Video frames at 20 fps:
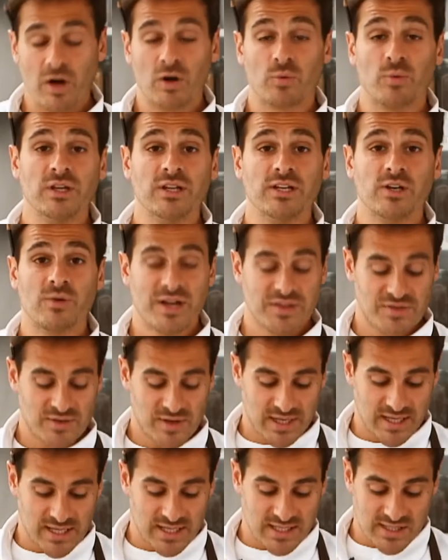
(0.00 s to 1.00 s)
a really great
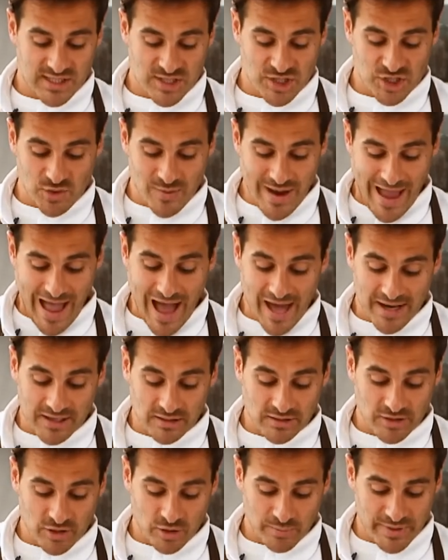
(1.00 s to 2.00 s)
thing is to add a
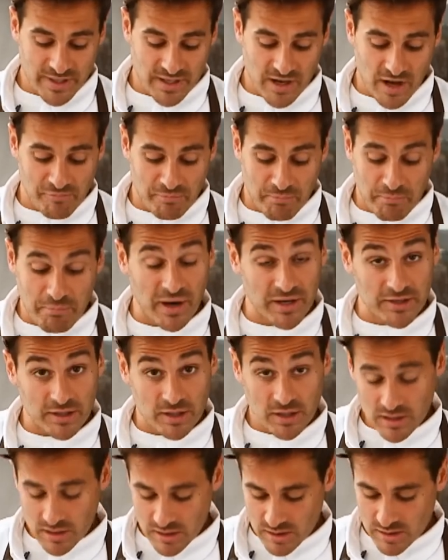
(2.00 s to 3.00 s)
little bit of
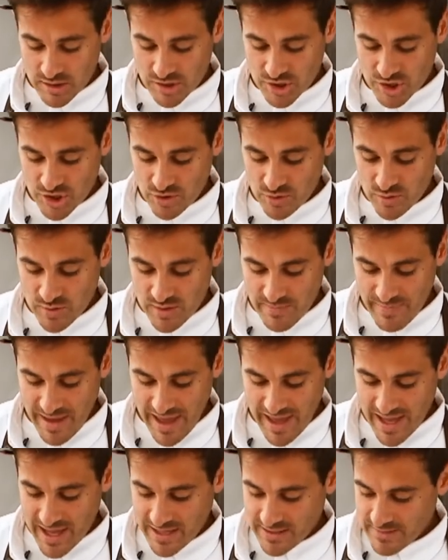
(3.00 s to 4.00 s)
butter to the
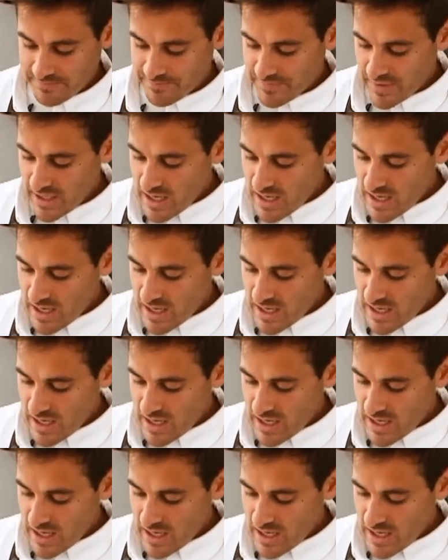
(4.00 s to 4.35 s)
pan.